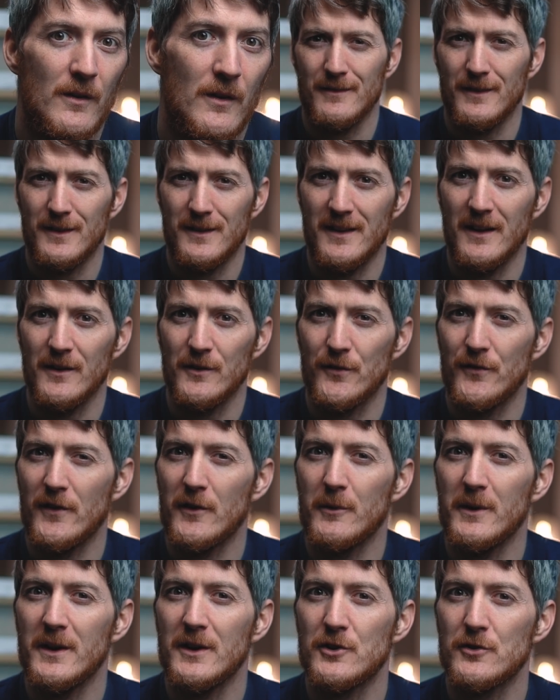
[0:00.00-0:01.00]
It sounds
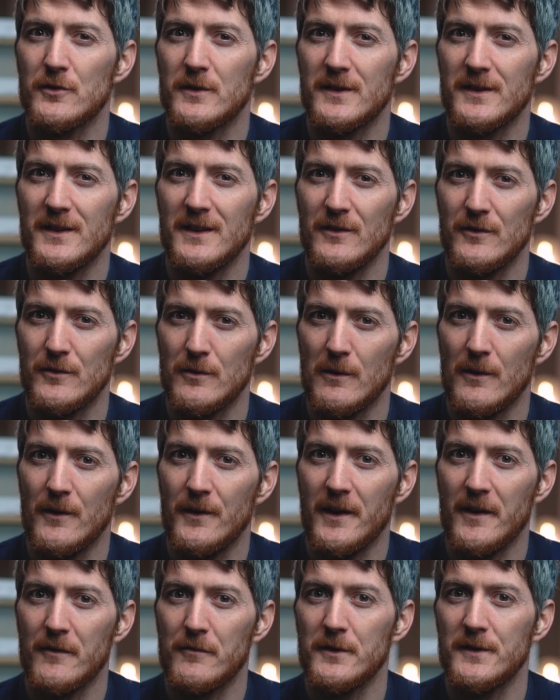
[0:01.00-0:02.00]
very interesting to
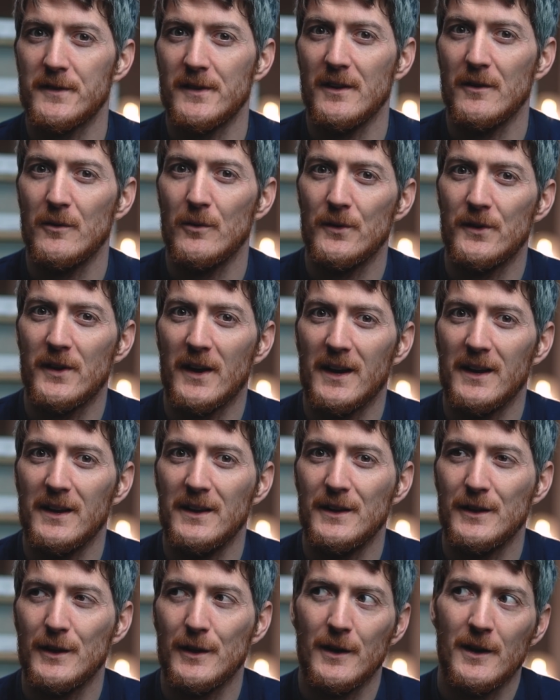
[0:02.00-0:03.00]
learn every single
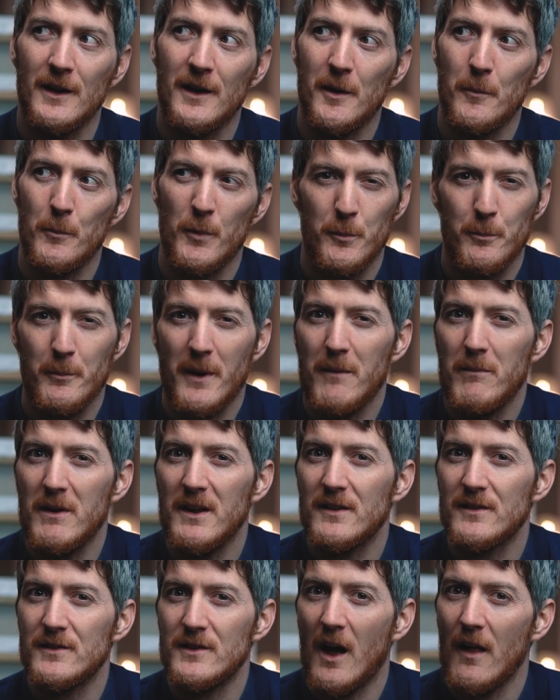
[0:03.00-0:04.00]
technique, but maybe
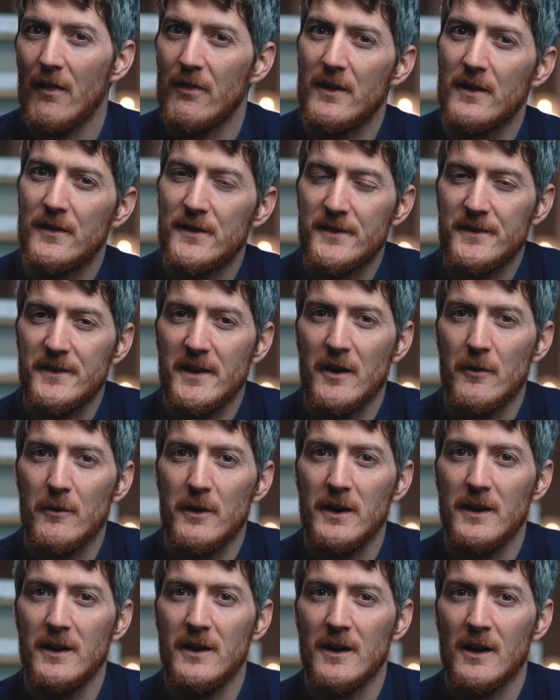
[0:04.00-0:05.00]
it's not
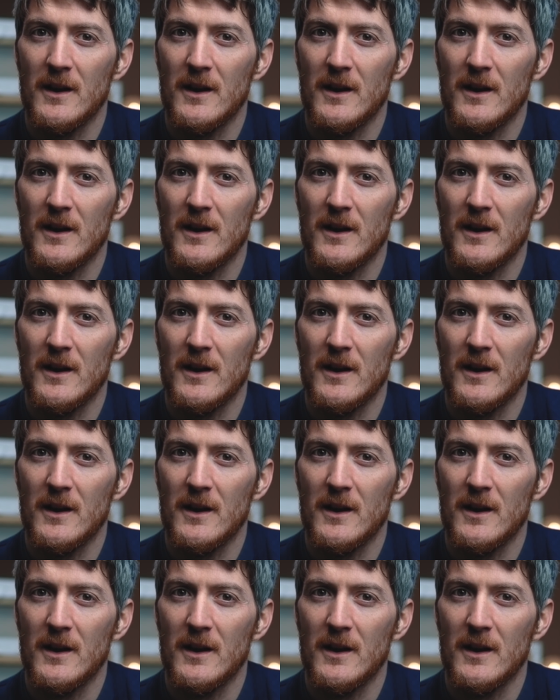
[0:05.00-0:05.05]
necessary.